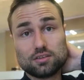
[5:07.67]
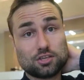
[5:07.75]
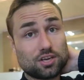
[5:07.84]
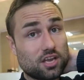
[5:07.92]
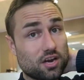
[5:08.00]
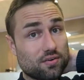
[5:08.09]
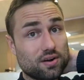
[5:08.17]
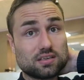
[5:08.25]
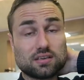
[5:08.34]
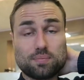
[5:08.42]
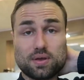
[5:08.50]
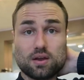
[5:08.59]
Security
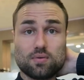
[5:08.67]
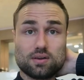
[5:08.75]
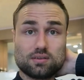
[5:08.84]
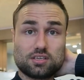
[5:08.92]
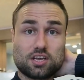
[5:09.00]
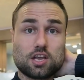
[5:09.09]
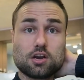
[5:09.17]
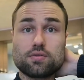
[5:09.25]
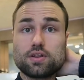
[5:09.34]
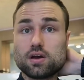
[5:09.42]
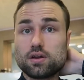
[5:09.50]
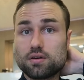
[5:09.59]
is a big one.
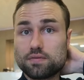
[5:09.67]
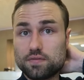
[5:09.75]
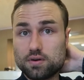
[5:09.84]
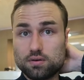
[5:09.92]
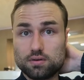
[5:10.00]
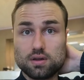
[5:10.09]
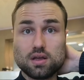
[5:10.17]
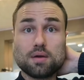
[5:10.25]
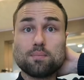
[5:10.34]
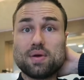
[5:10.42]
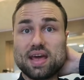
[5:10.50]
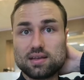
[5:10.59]
Security on your phone,
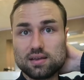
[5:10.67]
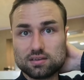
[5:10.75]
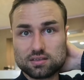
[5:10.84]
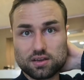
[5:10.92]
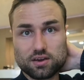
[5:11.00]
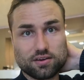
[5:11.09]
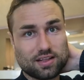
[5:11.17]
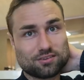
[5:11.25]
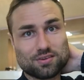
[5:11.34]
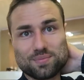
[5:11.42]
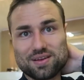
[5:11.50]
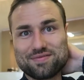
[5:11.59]
banking security.
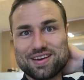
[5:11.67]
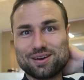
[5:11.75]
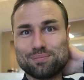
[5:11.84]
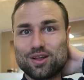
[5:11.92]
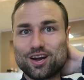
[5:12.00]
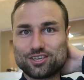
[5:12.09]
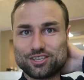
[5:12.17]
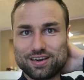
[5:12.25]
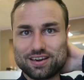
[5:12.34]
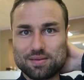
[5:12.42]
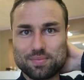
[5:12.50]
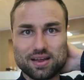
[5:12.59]
That's why I'm a big fan of
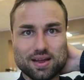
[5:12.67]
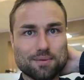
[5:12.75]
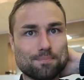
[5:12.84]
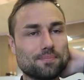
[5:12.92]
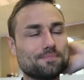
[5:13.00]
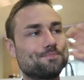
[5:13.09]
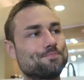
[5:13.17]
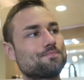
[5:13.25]
blockchain coming up.